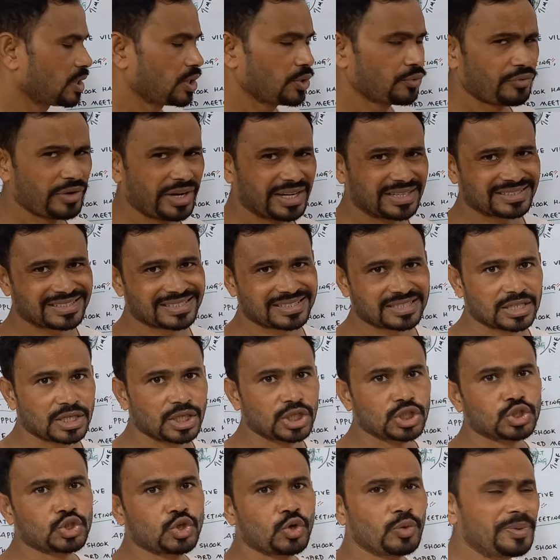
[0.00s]

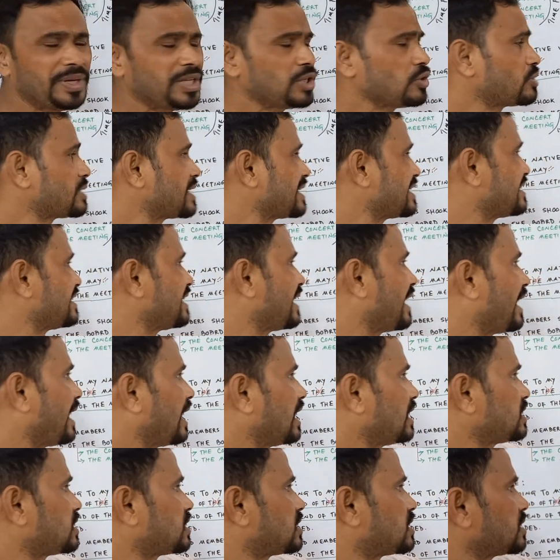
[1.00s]
Friends, to be noted
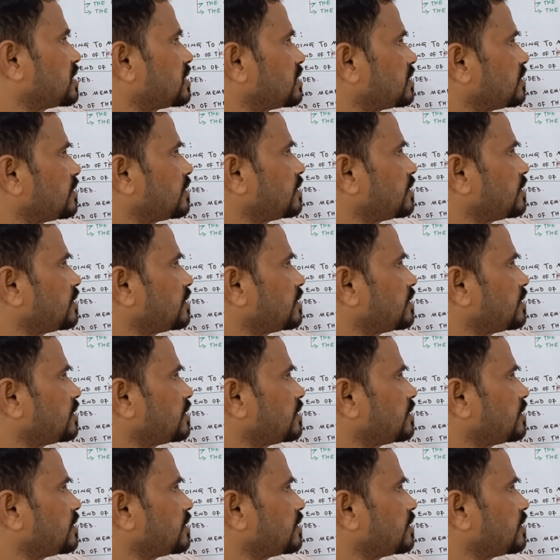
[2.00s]
that